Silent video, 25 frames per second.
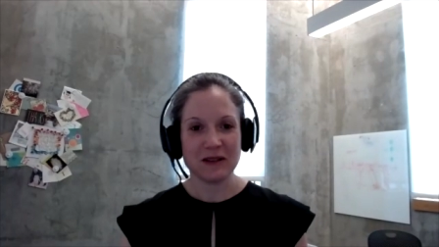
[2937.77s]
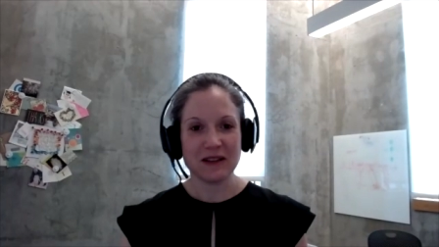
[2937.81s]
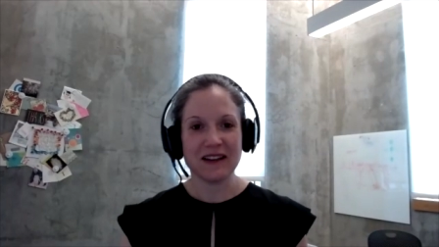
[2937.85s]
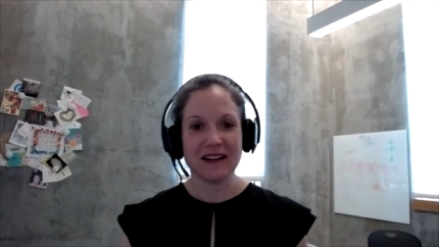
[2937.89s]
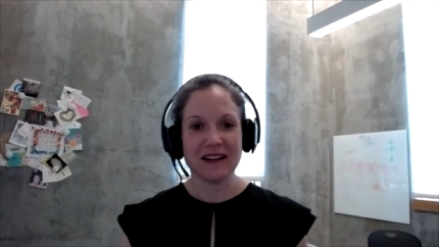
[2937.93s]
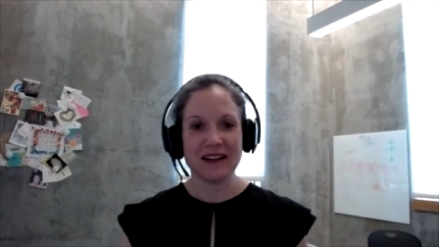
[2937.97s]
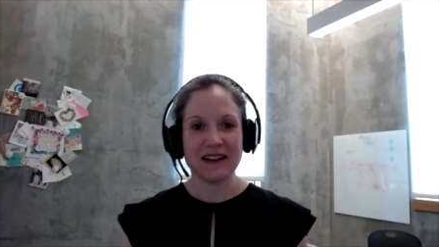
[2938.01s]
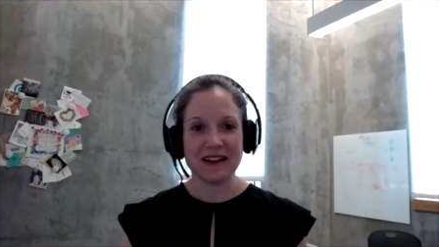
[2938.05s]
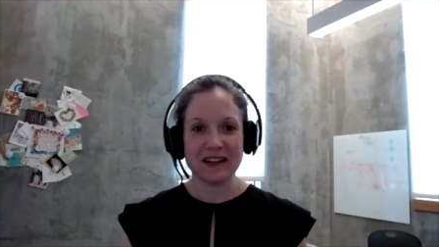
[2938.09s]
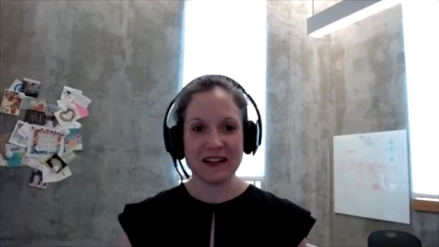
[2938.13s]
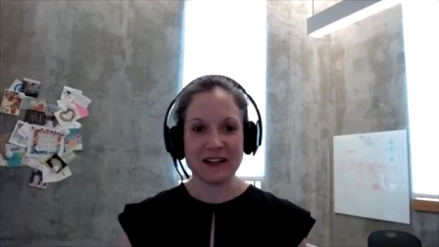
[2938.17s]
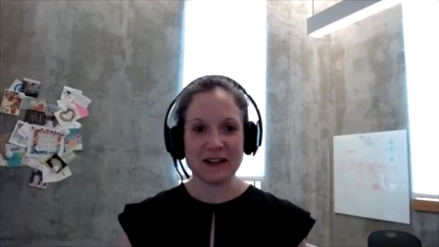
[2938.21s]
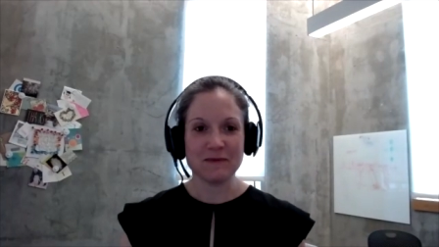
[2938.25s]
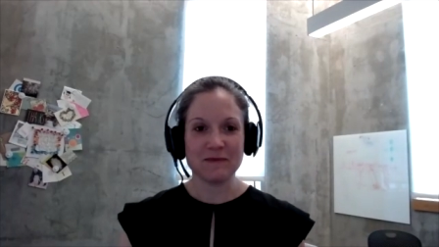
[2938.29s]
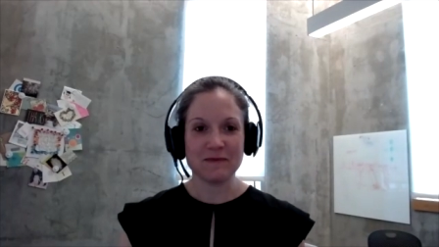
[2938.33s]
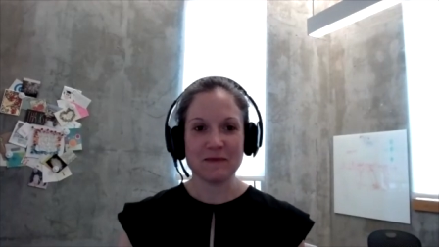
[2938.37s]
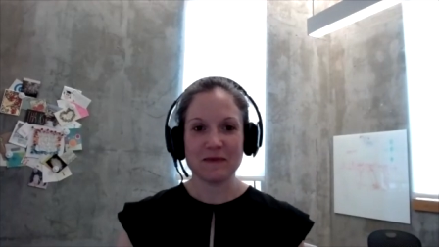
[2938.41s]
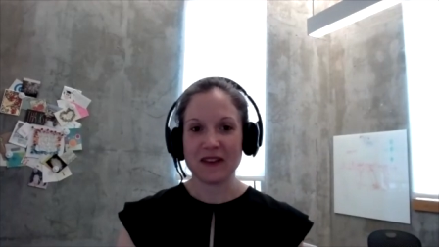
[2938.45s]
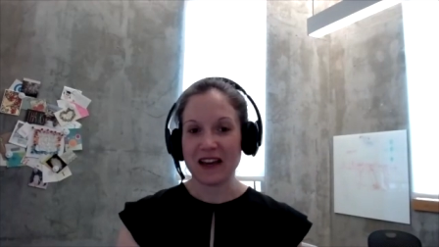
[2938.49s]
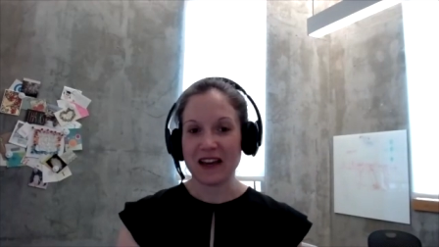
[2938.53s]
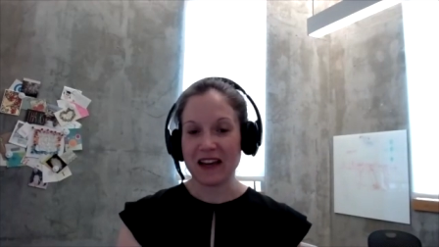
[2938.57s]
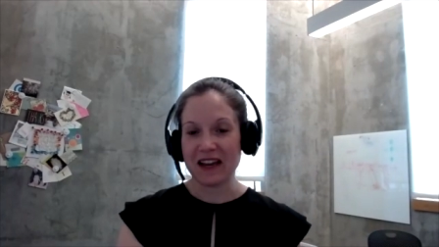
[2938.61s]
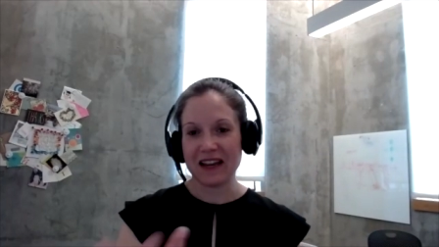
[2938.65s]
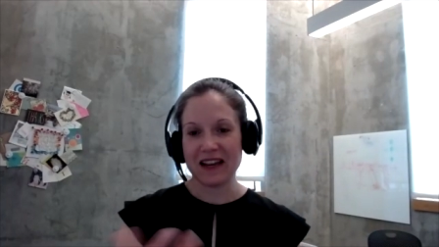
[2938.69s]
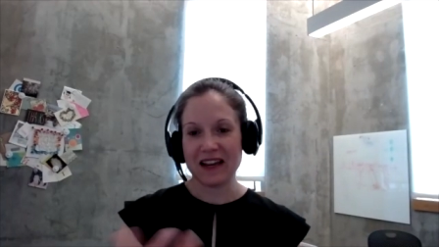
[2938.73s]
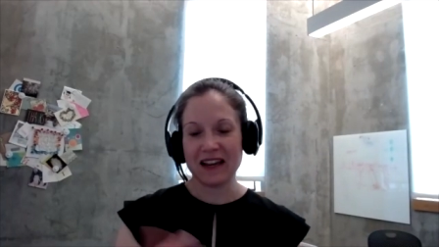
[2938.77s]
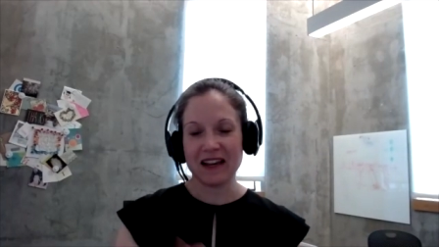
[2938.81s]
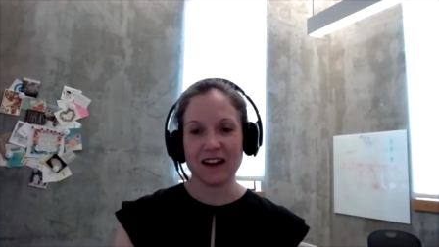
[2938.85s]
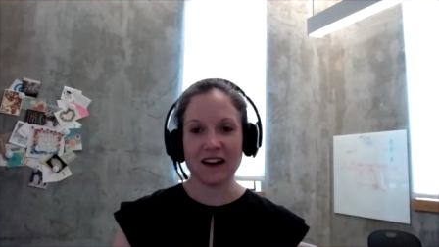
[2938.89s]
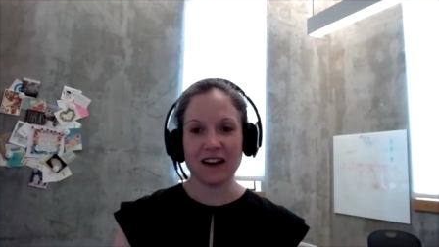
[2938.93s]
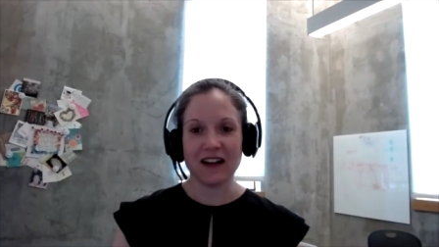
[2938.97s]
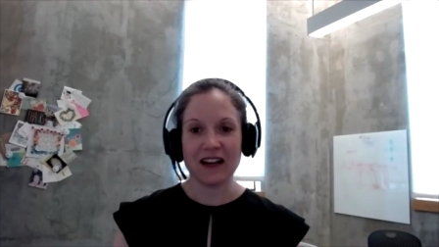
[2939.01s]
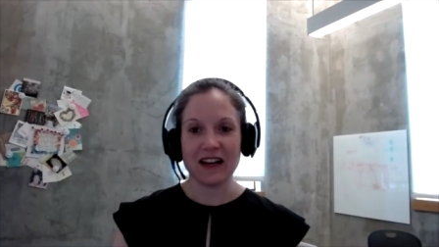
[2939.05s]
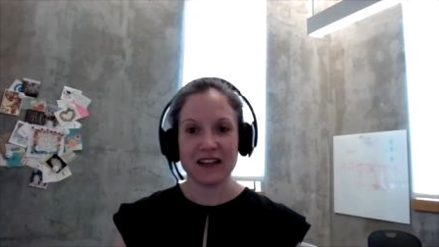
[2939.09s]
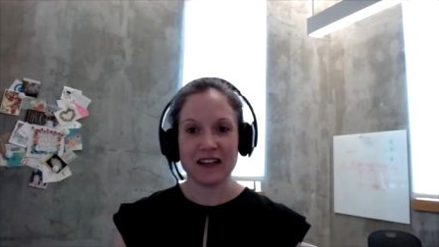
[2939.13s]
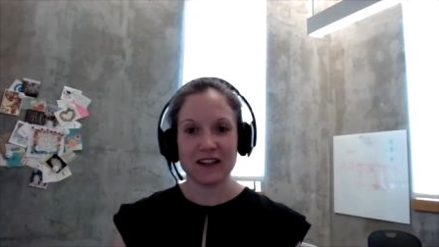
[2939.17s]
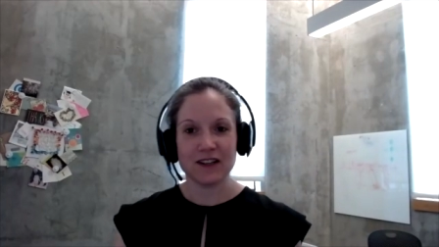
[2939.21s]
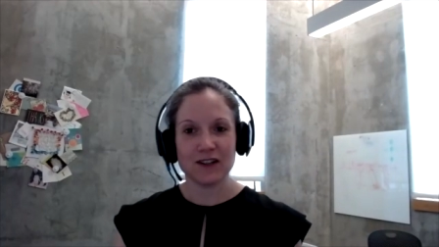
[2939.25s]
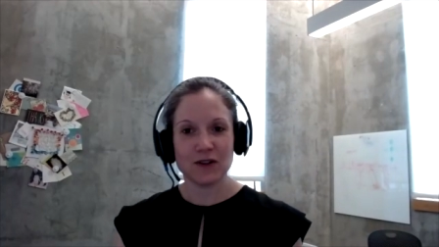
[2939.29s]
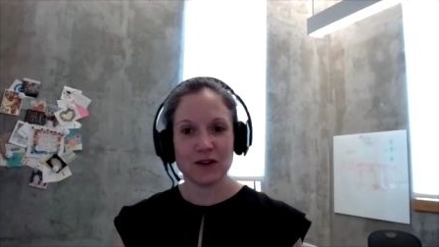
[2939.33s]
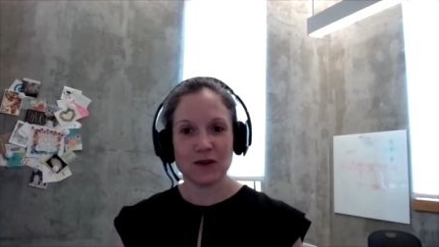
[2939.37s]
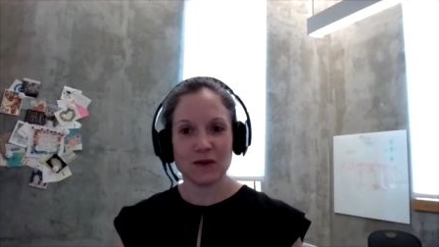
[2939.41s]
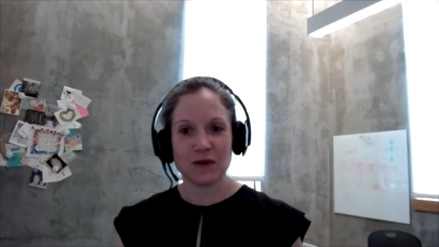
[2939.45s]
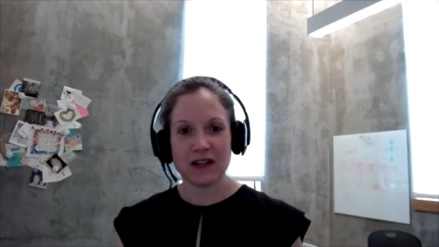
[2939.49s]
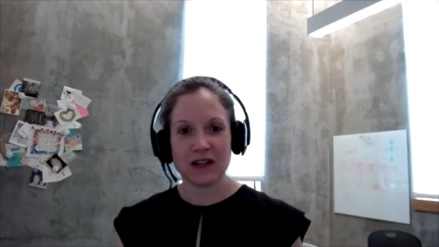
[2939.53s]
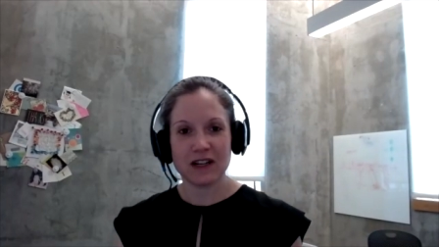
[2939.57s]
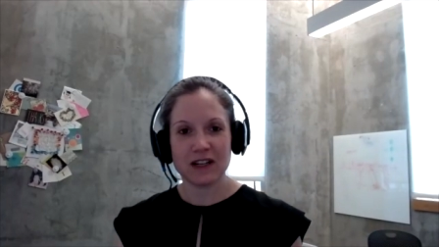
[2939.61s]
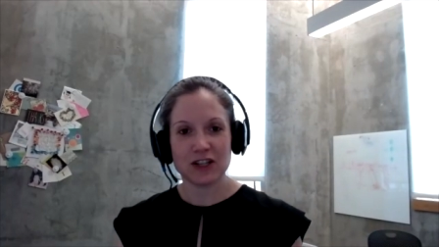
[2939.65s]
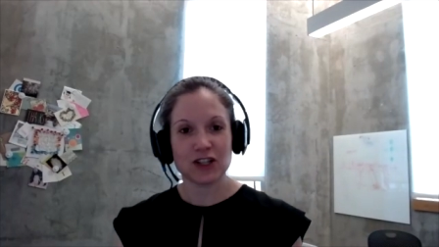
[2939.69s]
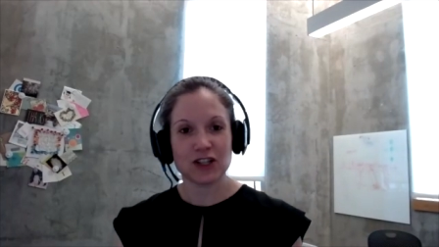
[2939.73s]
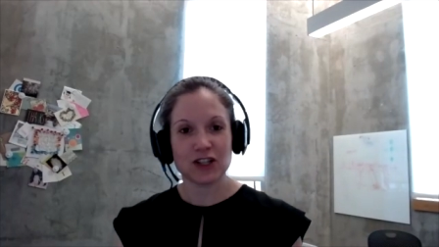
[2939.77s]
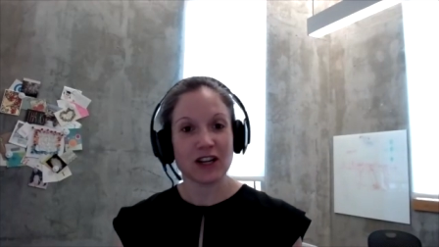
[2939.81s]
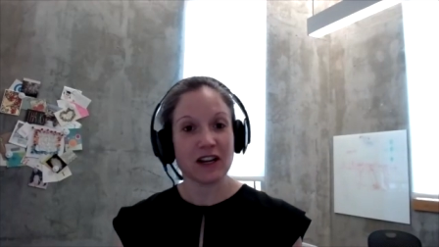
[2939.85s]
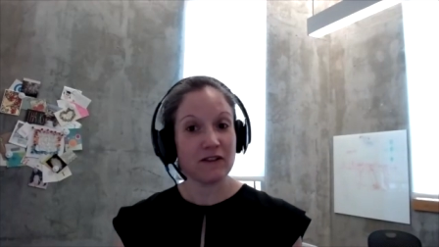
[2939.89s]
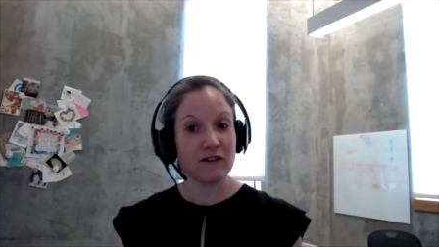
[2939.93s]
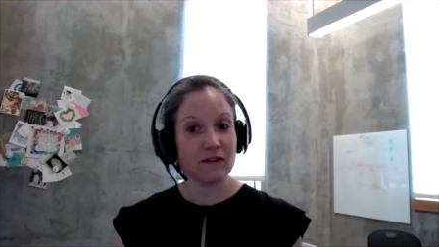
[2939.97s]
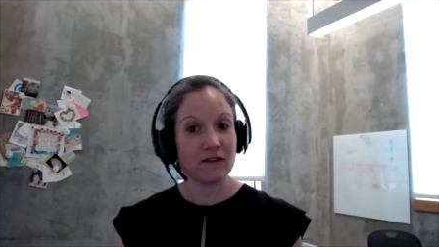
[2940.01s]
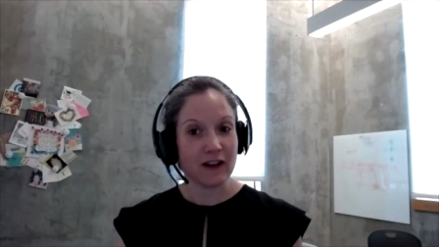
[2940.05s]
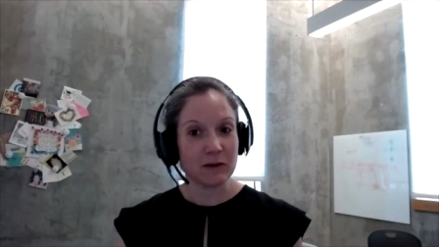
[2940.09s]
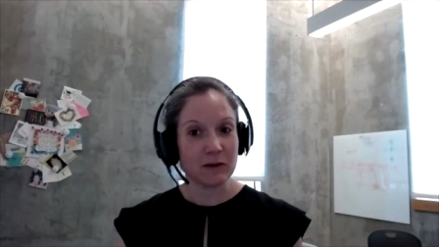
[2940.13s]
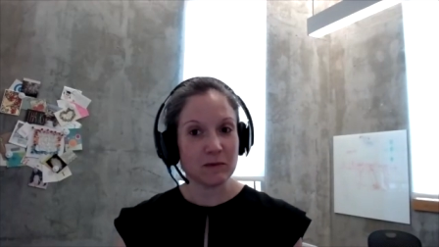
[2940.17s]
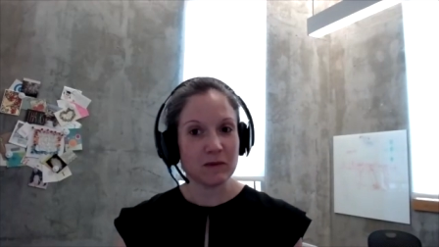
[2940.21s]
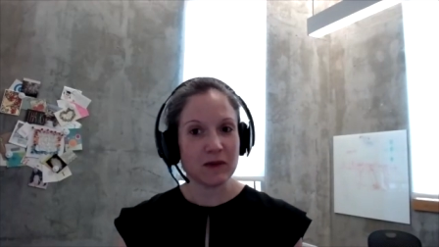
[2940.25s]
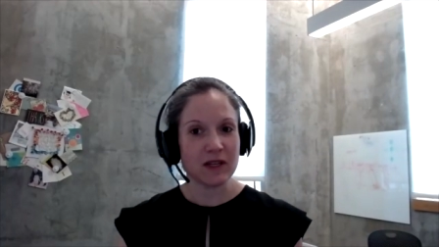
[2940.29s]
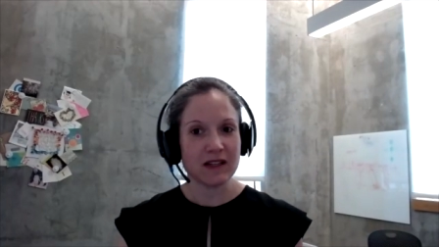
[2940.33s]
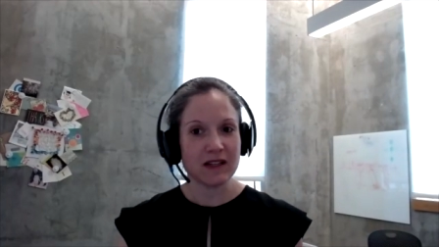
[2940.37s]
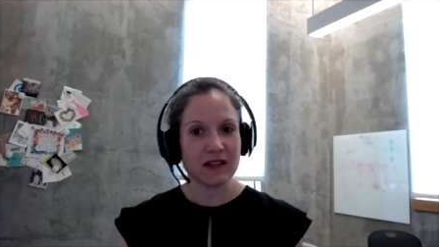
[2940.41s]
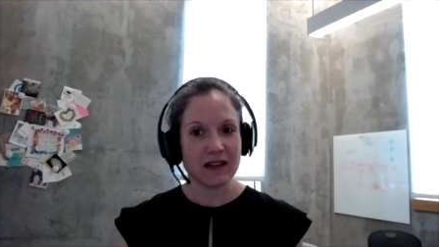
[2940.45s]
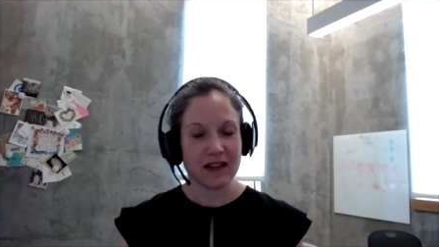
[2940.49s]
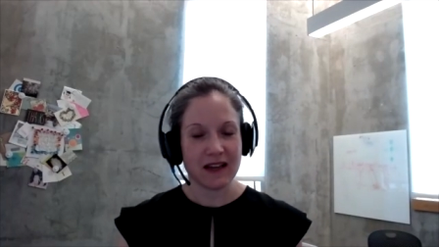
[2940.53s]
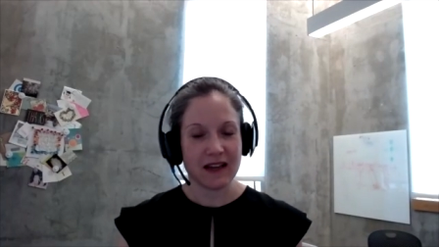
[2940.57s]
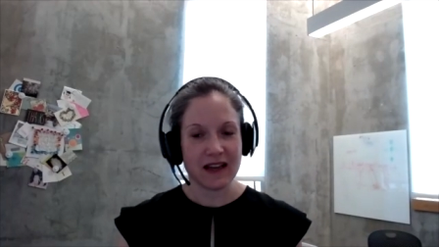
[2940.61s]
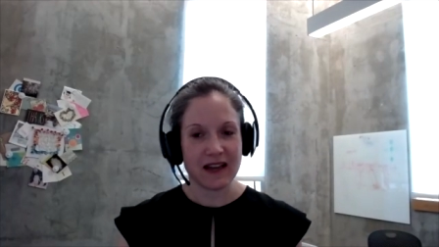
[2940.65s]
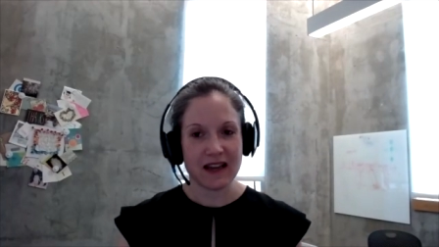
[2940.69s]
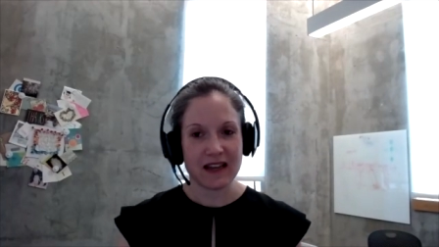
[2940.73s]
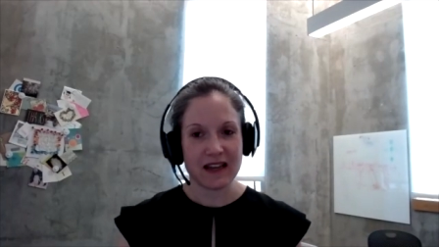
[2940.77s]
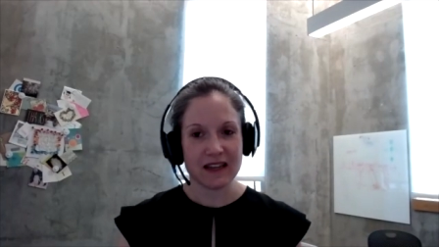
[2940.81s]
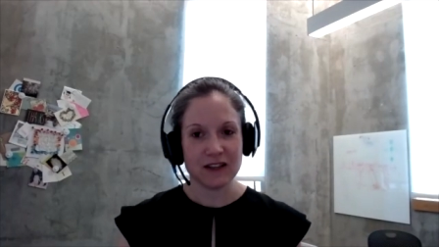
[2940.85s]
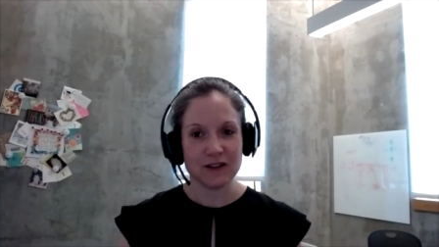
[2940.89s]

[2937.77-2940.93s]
Um, I I know uh, Shaya Fainman at